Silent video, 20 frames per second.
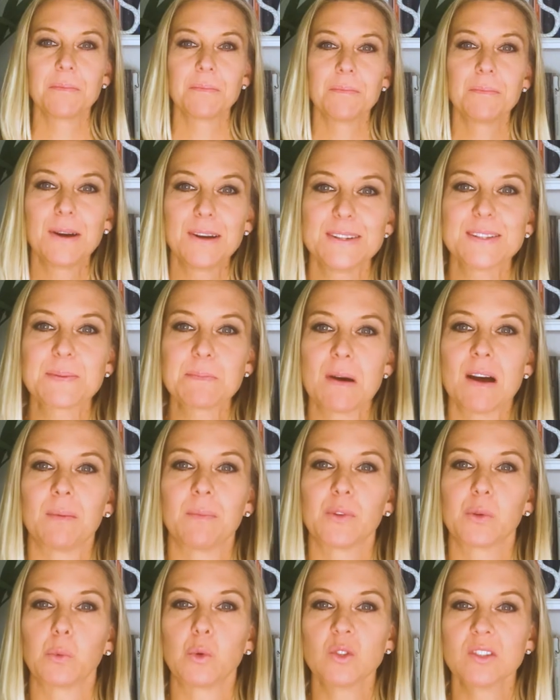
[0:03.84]
Most
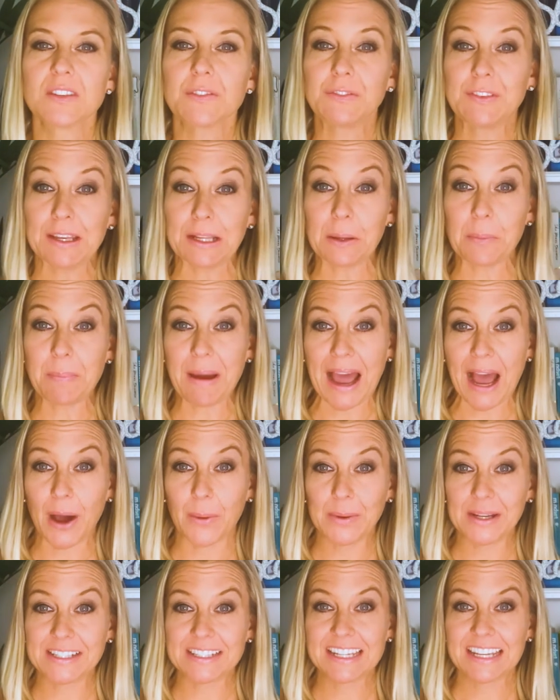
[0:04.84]
mums want to feel
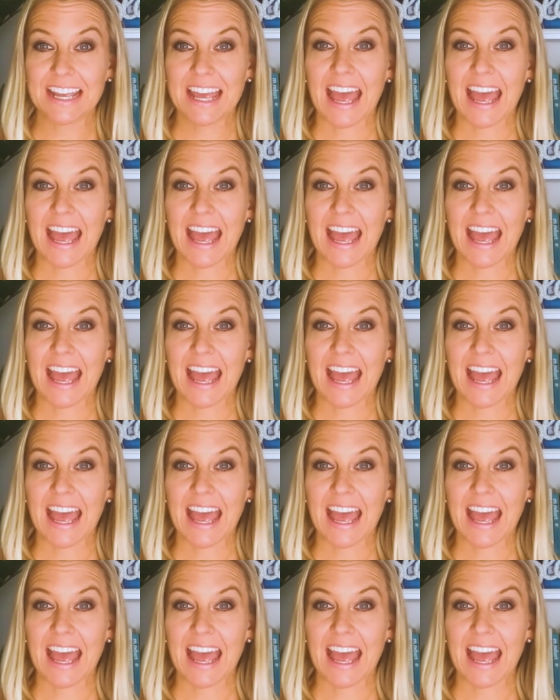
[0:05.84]
empowered